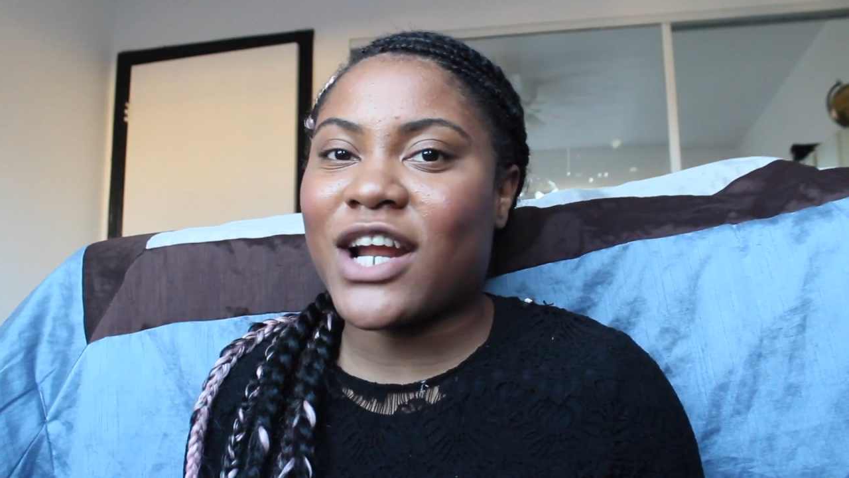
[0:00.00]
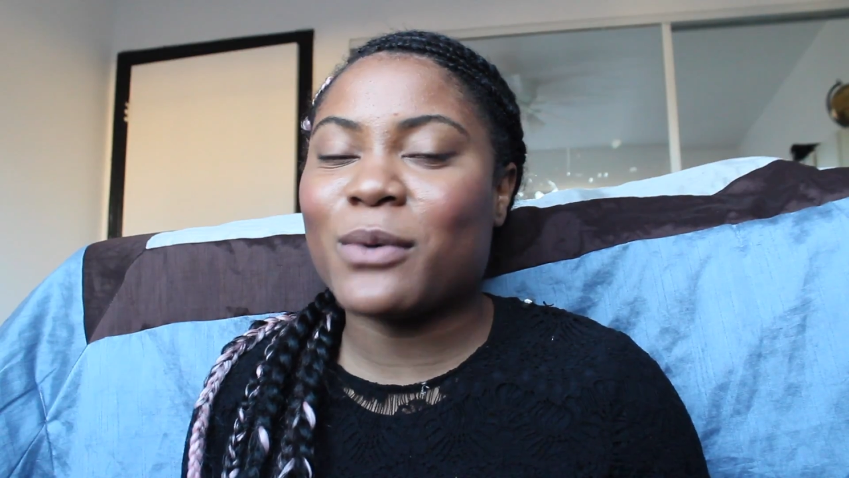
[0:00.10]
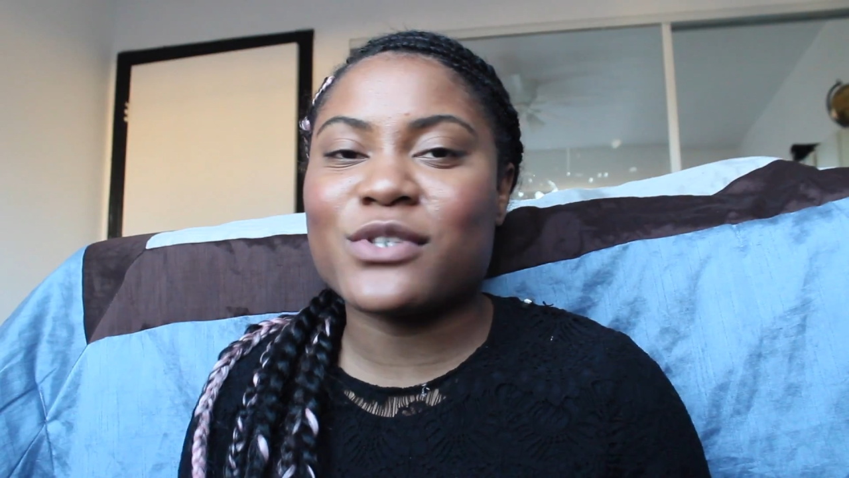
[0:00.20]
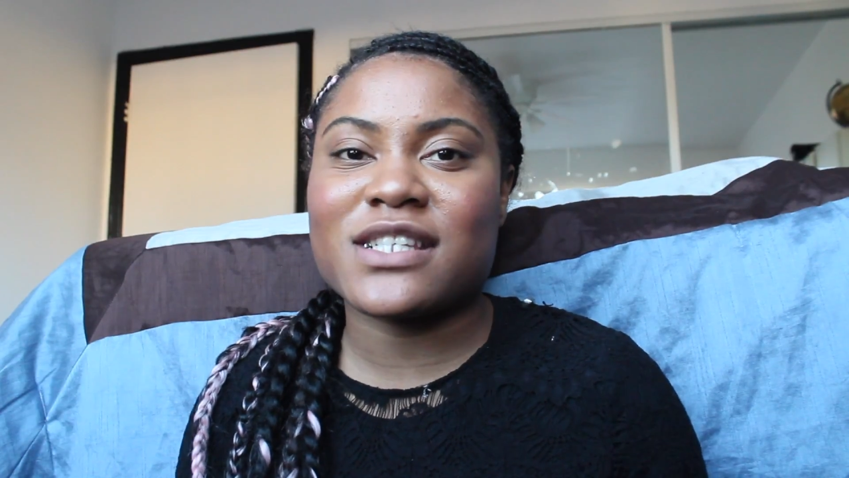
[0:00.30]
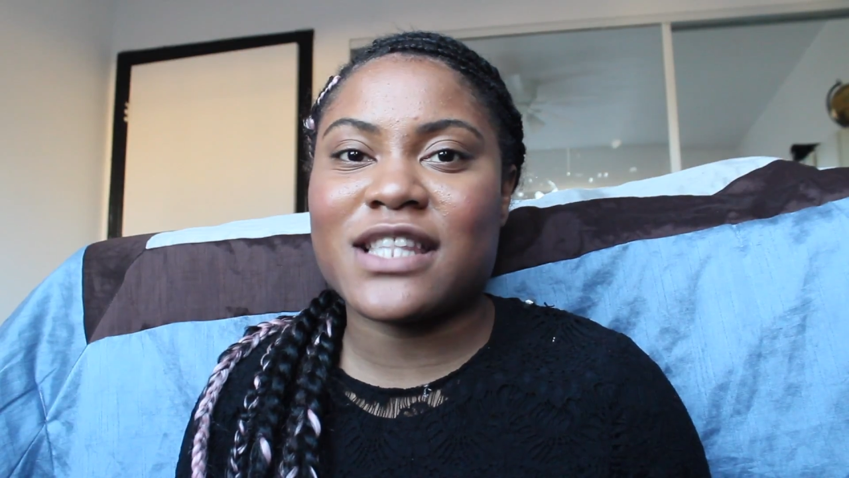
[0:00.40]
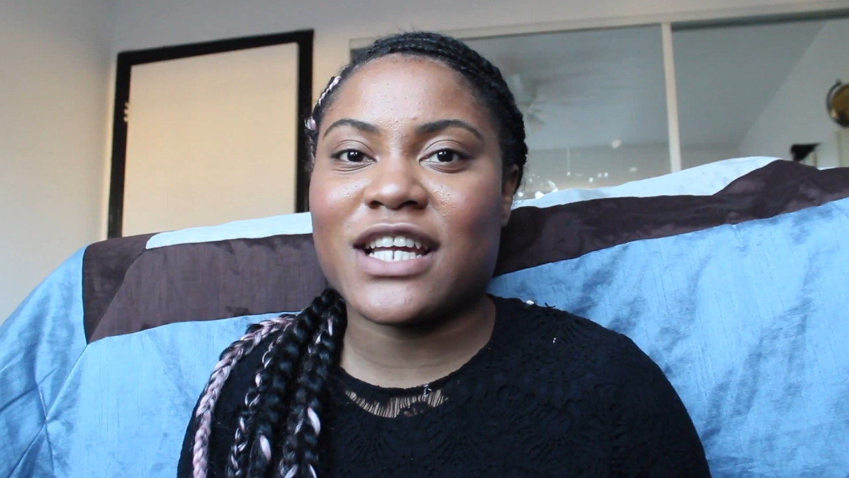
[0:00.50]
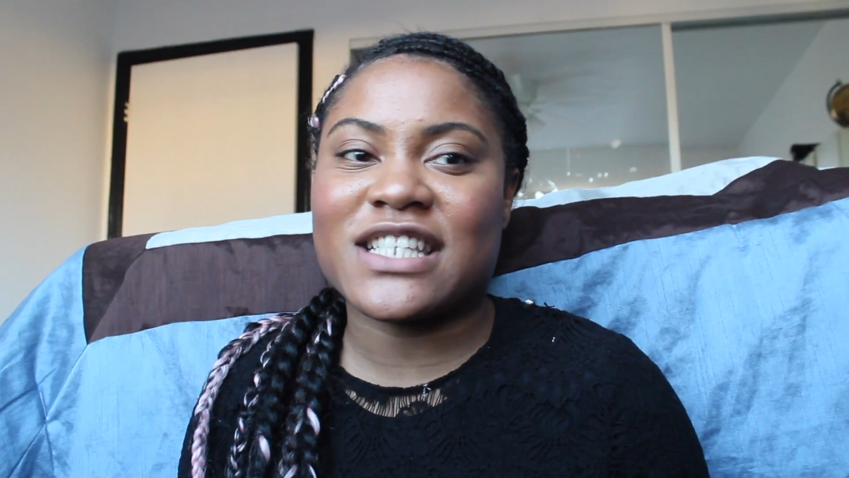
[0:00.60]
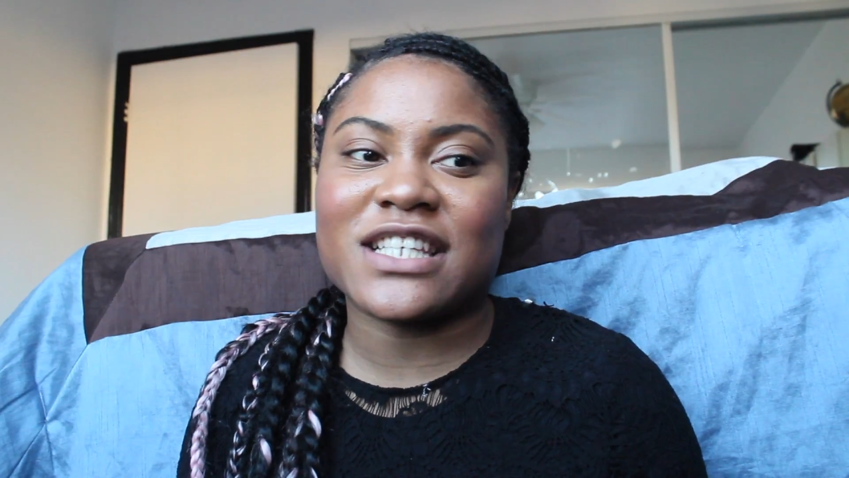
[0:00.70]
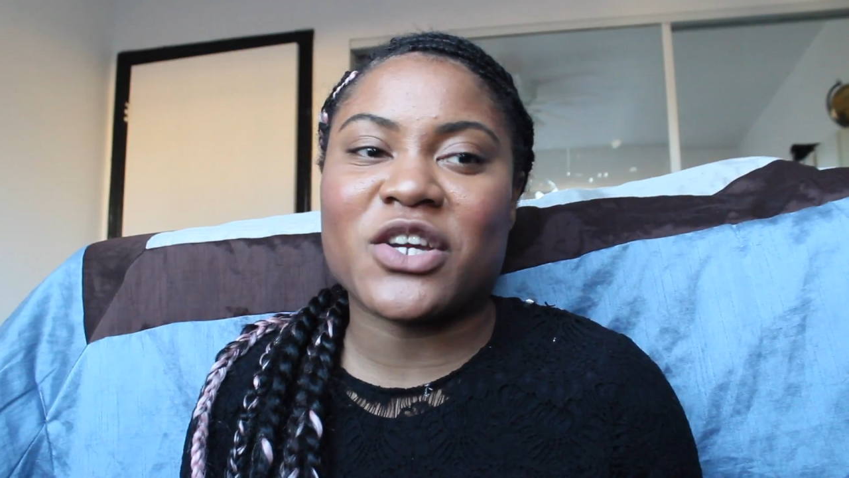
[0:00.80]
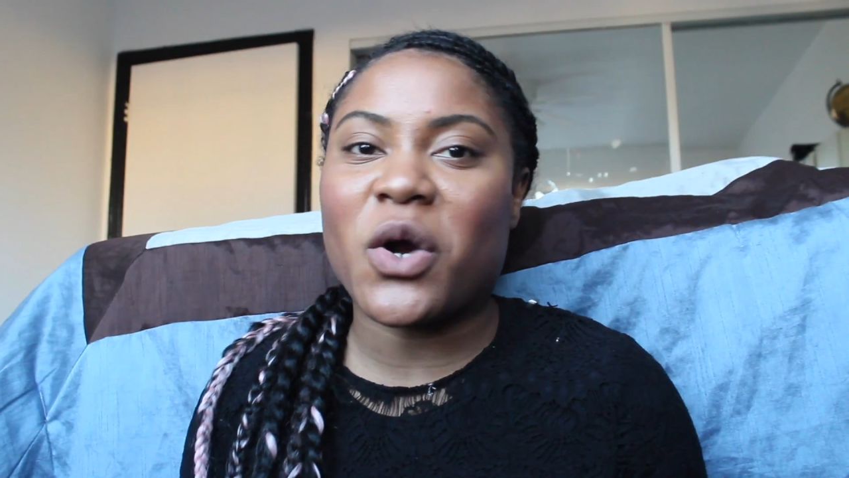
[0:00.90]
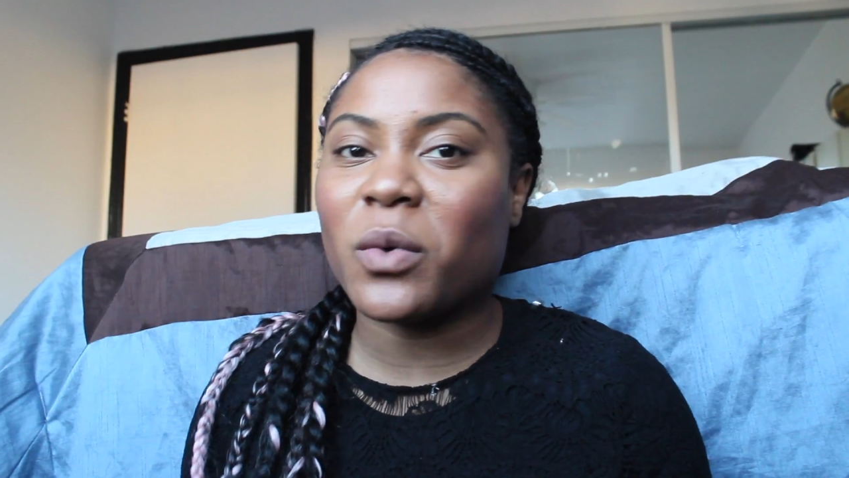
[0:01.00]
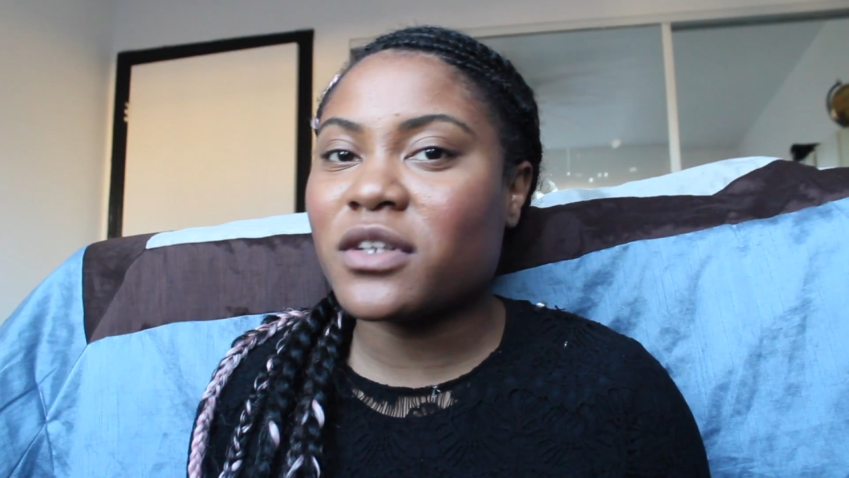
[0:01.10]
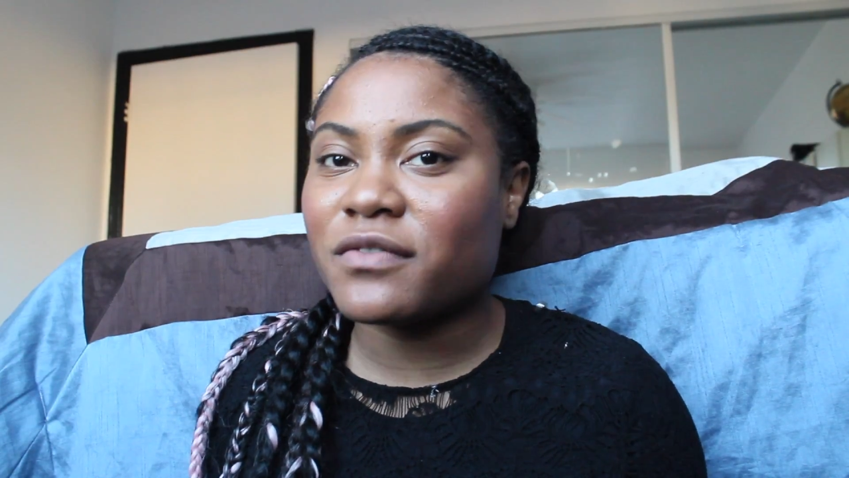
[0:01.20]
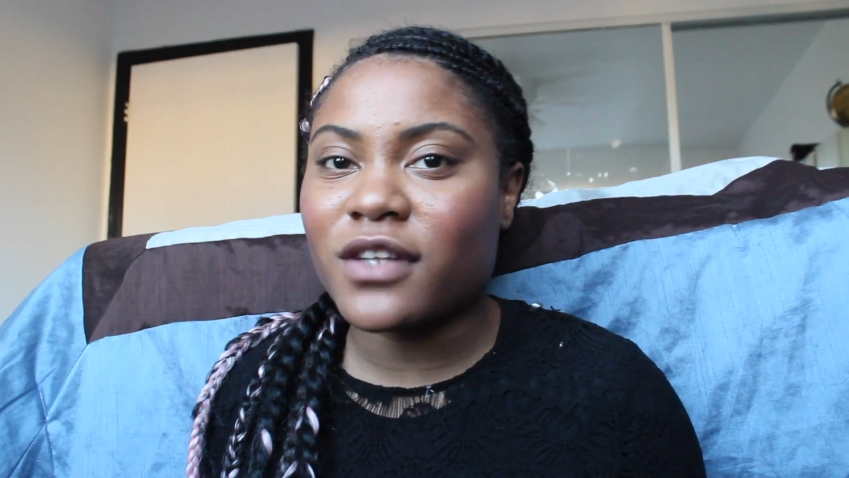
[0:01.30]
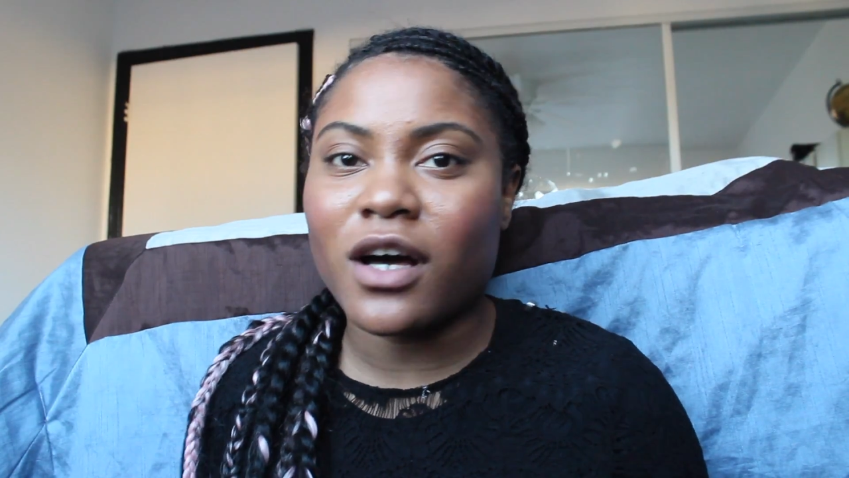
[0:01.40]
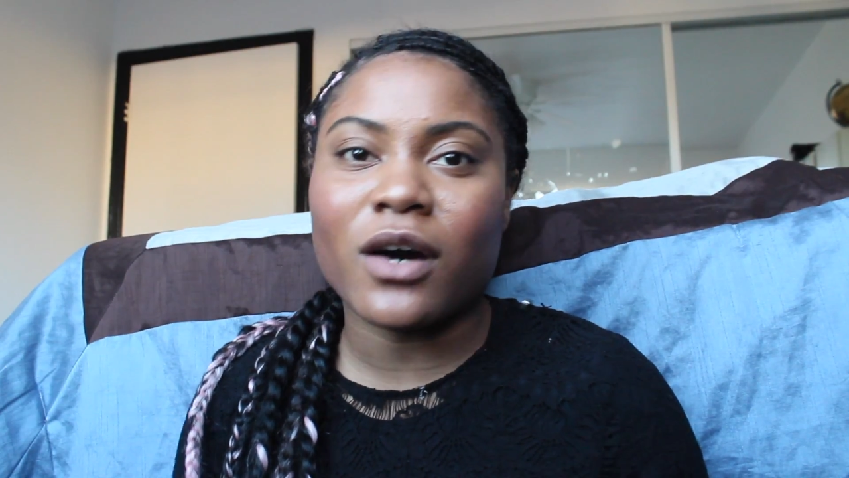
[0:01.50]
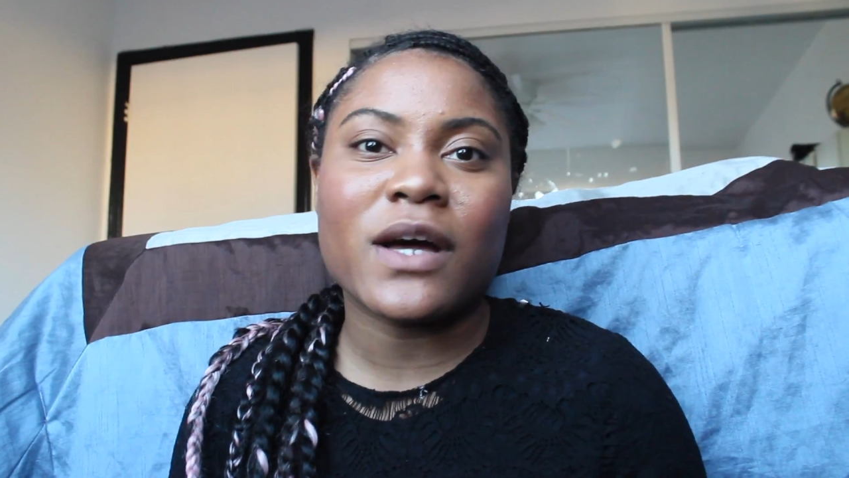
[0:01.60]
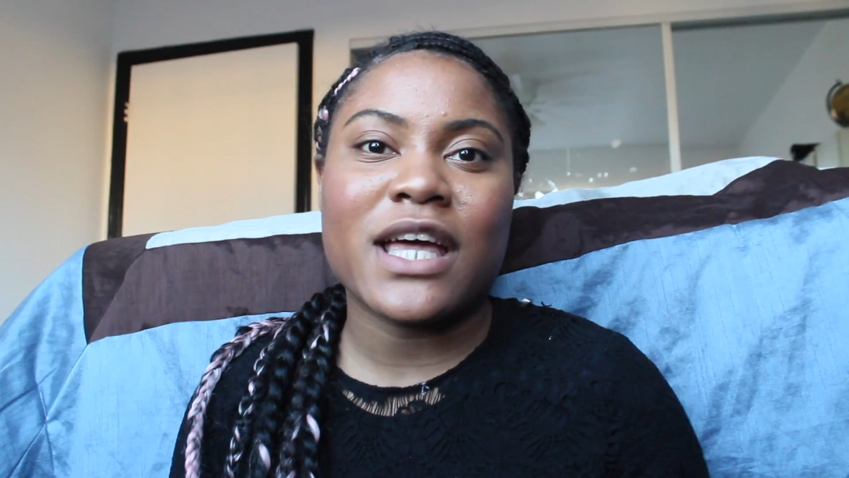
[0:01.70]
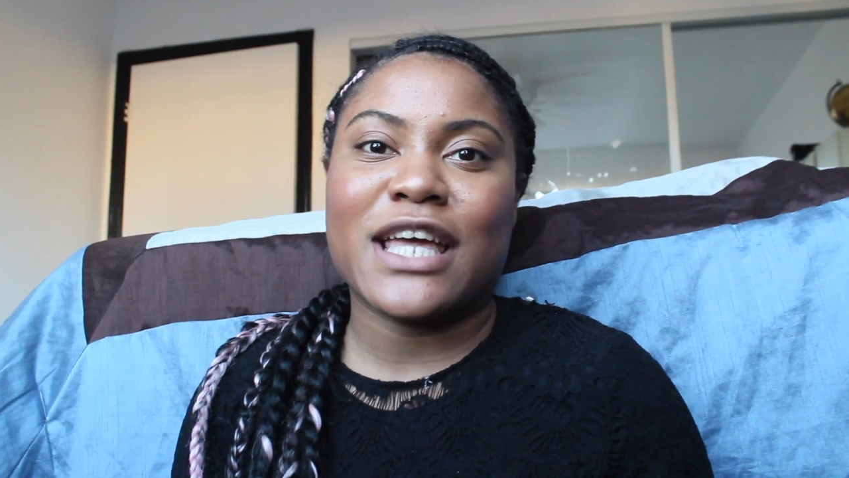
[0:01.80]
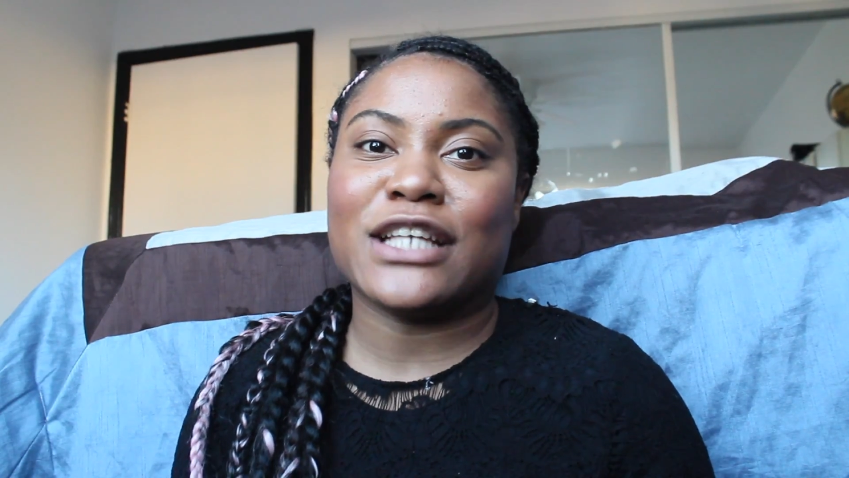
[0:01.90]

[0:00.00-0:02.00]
I was just there to go with the flow,